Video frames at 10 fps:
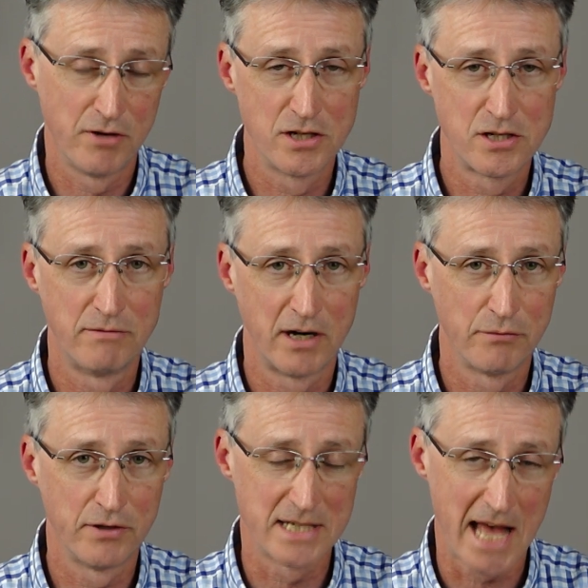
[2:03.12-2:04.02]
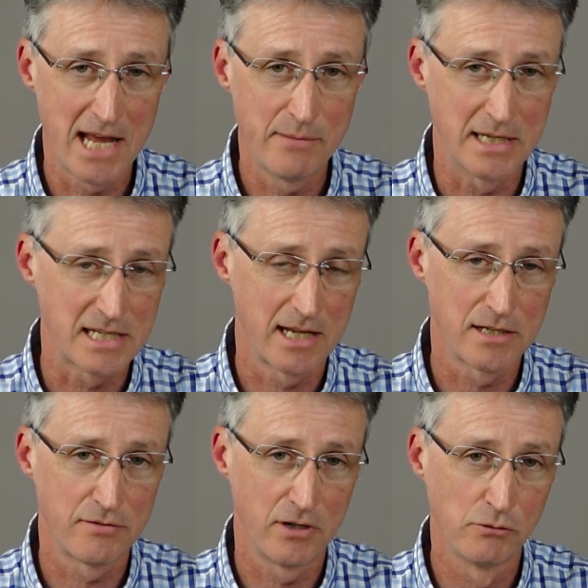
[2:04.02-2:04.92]
to very often as AIM. It stands
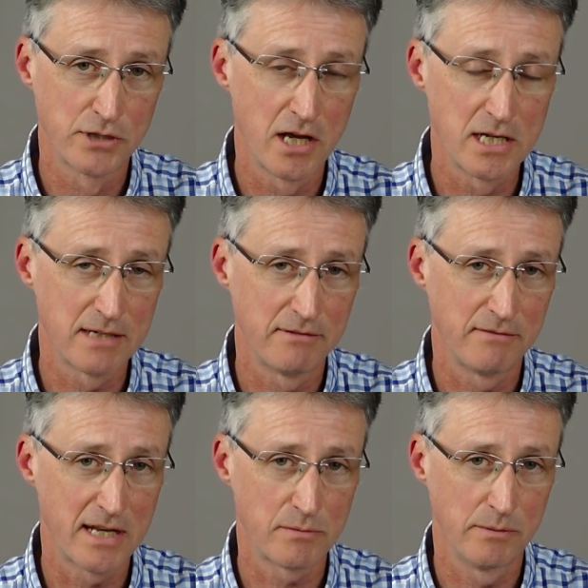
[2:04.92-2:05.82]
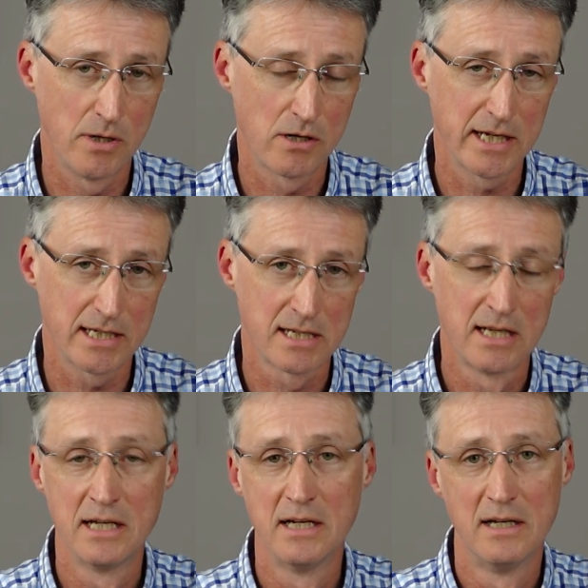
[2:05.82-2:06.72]
for Alternative Investment Market.
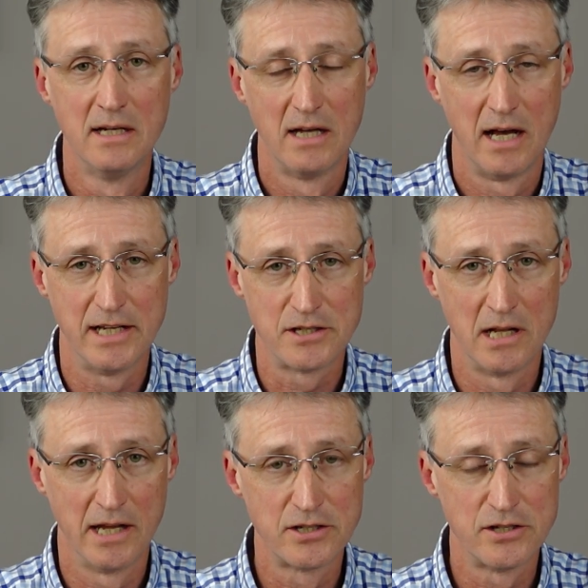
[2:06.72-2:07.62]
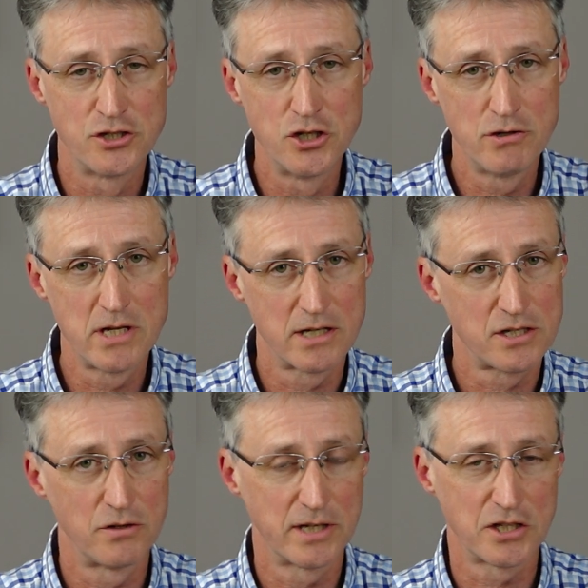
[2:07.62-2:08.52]
It's London's junior
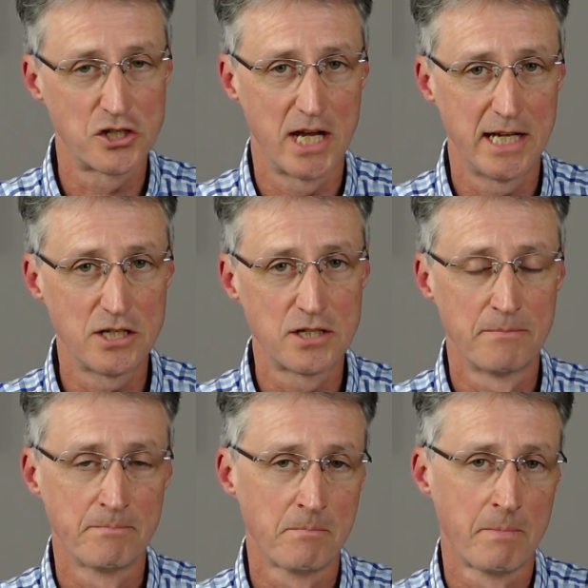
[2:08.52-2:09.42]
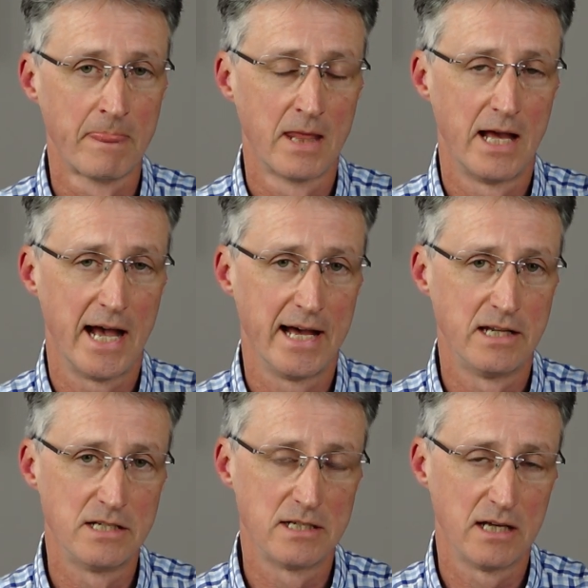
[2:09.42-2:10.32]
stock exchange.
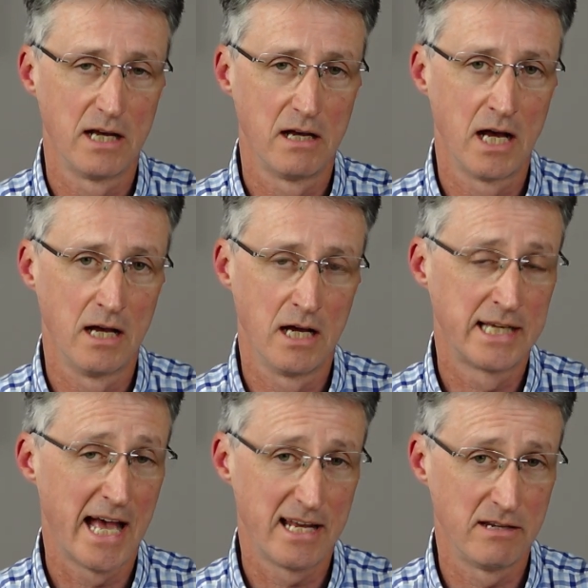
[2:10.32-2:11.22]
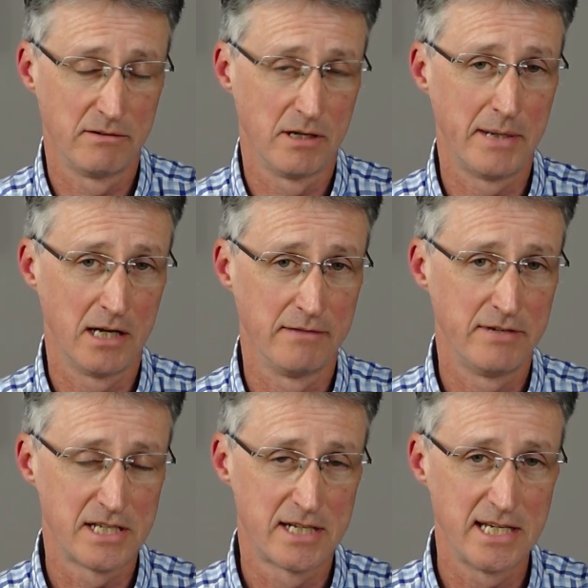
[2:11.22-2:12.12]
And again, a bit like
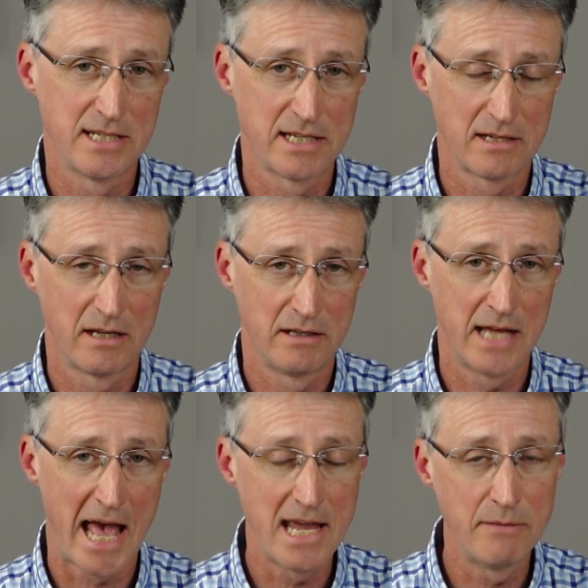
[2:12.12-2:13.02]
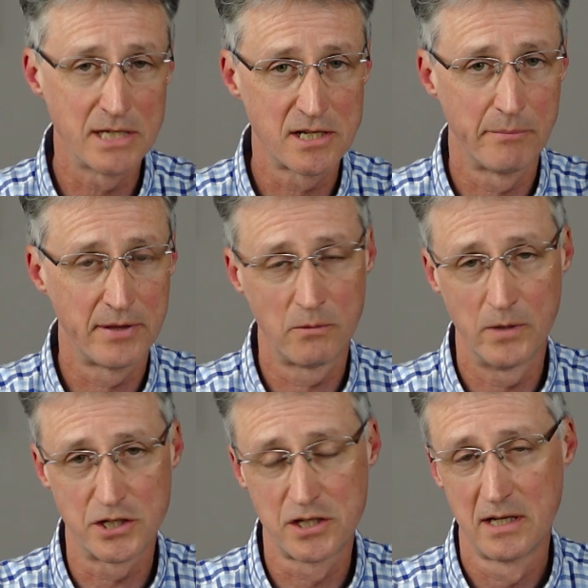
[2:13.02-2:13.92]
VCTs, the AIM is something
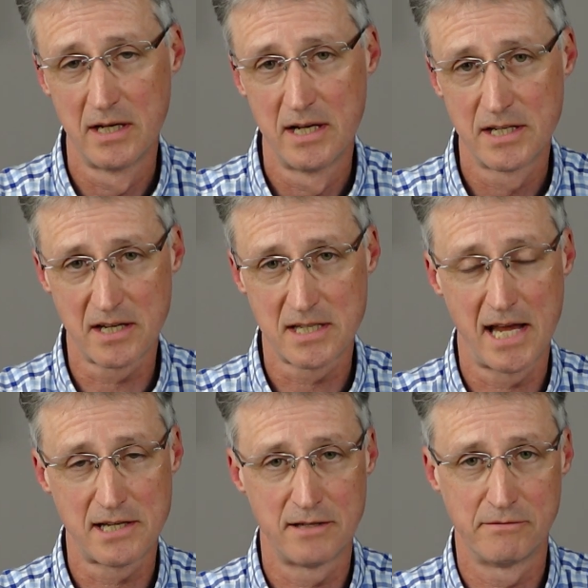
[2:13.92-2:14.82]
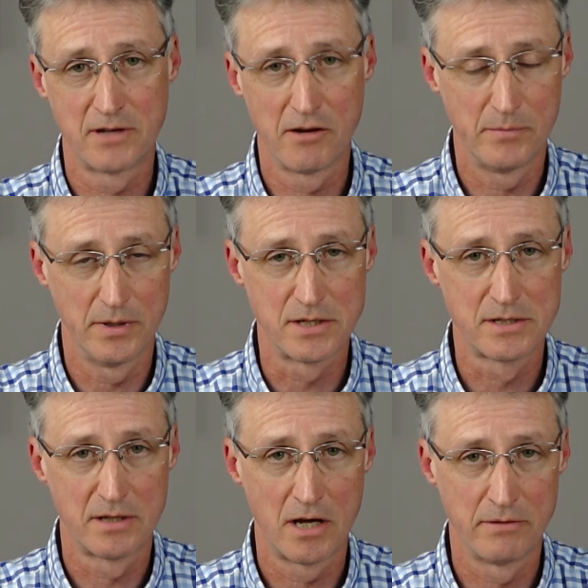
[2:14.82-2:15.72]
which successive
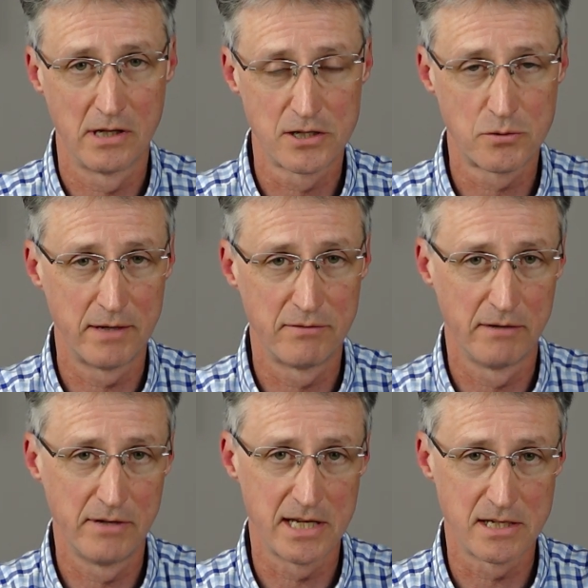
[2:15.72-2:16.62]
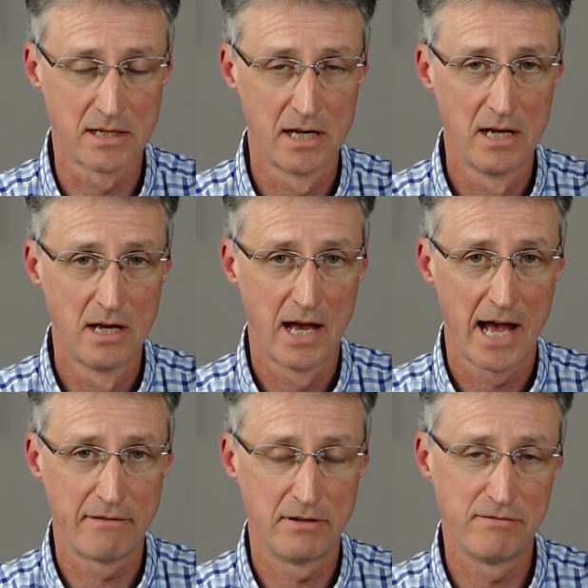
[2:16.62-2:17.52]
governments over the last 25 years
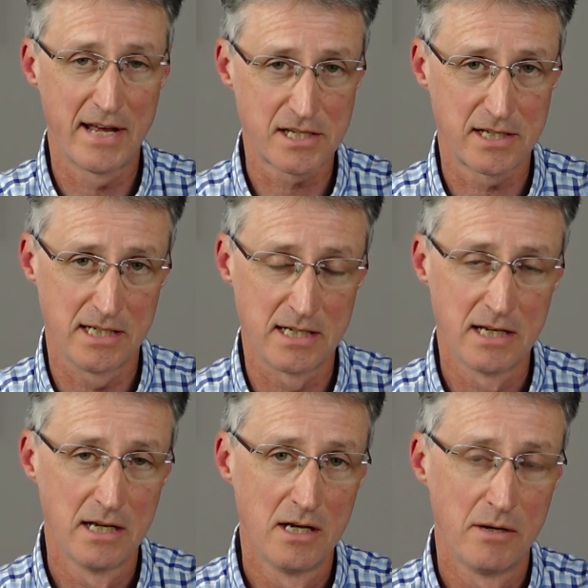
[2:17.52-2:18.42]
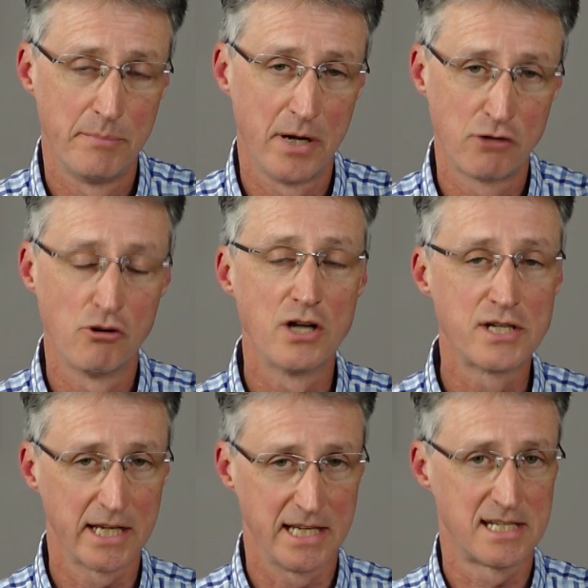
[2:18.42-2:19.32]
have invested by
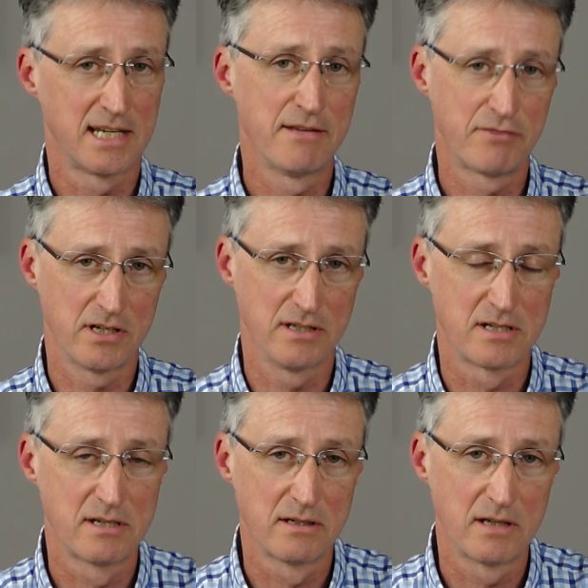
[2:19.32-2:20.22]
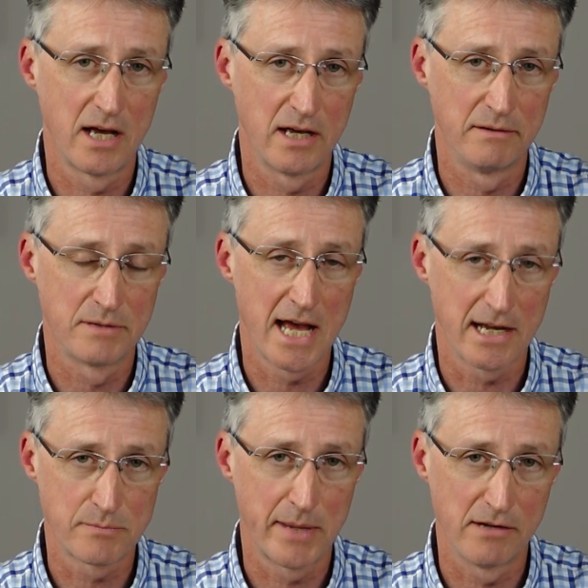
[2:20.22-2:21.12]
granting it significant
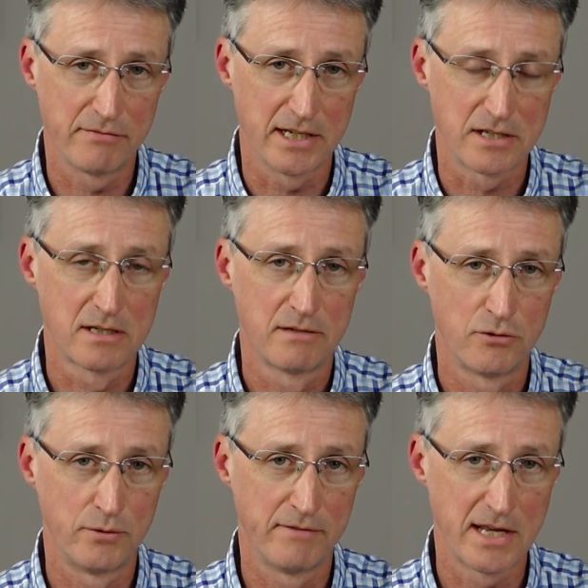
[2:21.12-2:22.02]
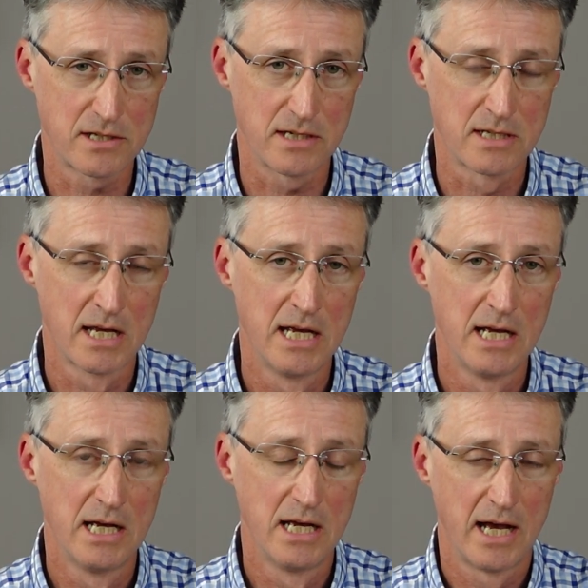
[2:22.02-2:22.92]
tax benefits for investors.
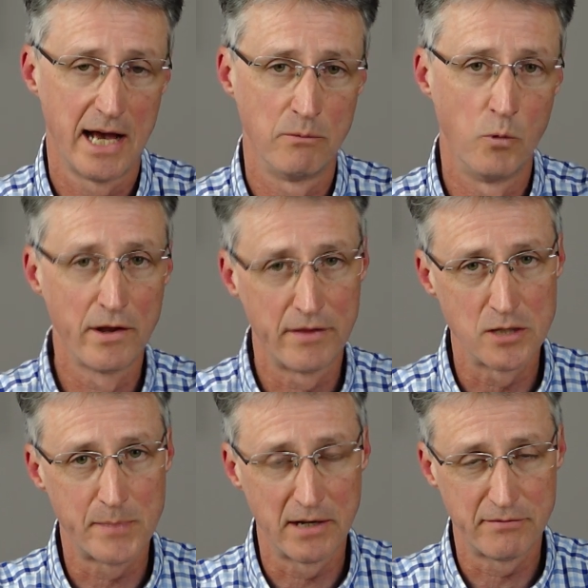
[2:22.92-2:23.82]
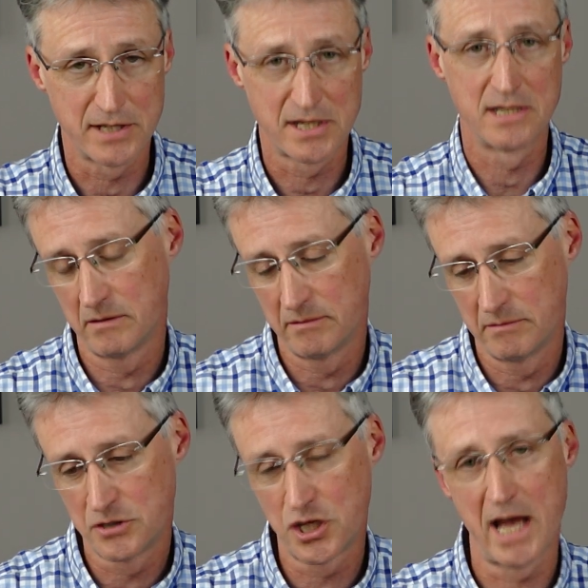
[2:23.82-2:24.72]
And one of those benefits is that
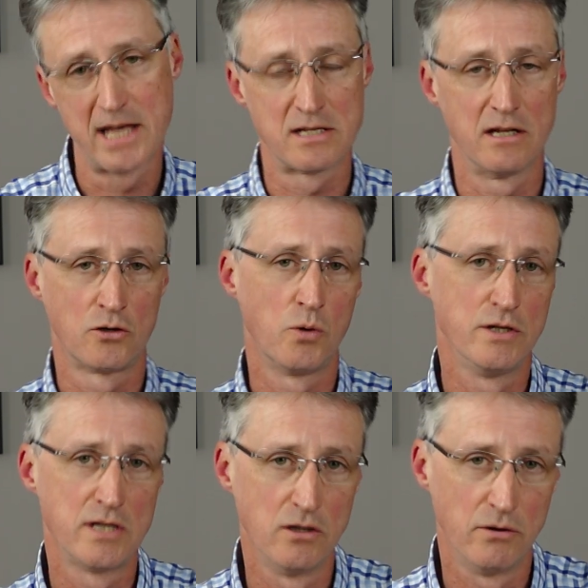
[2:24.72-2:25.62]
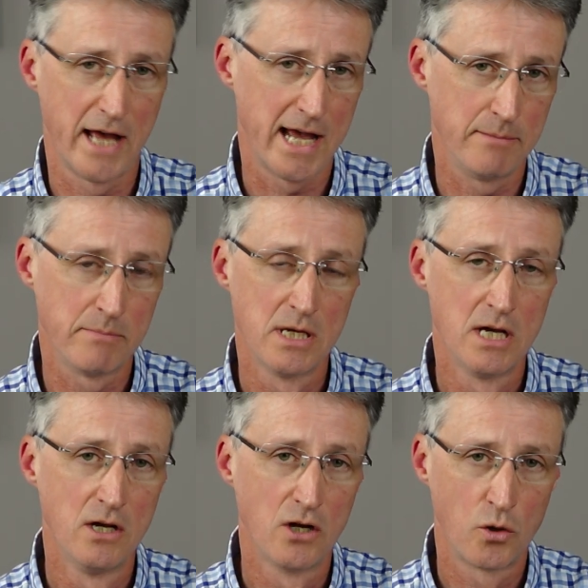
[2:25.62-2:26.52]
shares that are quoted on AIM
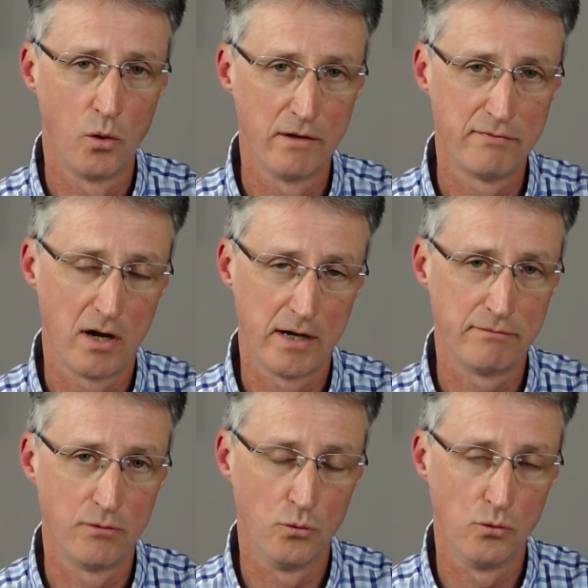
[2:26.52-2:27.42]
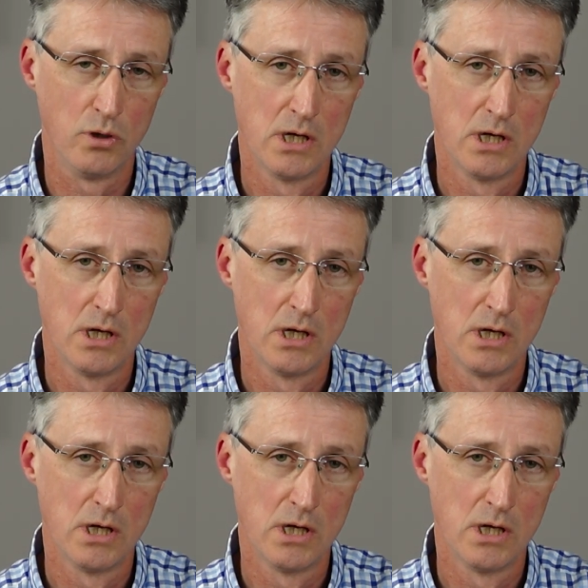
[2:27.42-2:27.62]
qualify for